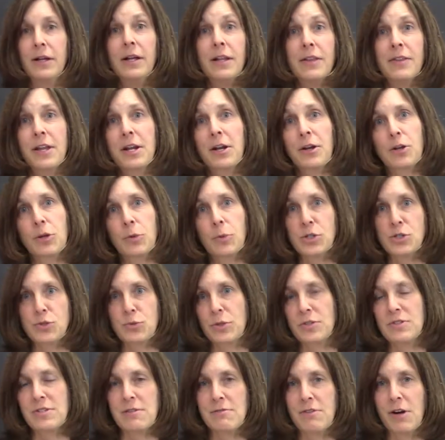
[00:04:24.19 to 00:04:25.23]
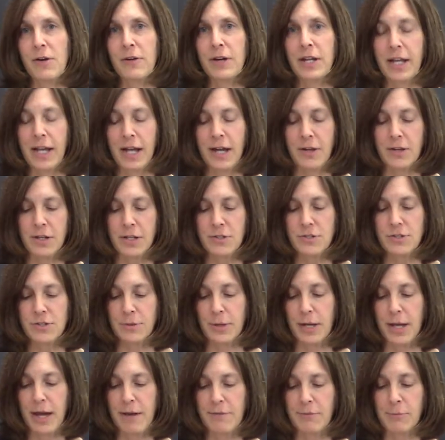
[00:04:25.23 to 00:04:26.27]
They don't know which ones they've already counted, so I
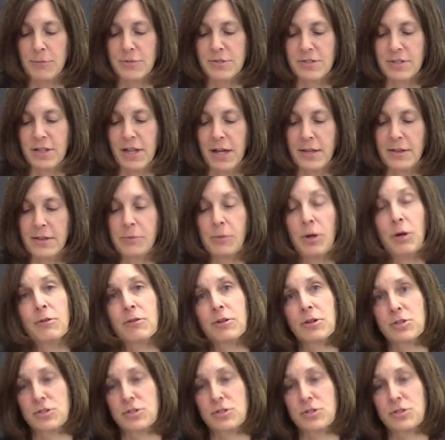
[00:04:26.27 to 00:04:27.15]
have them slide them over.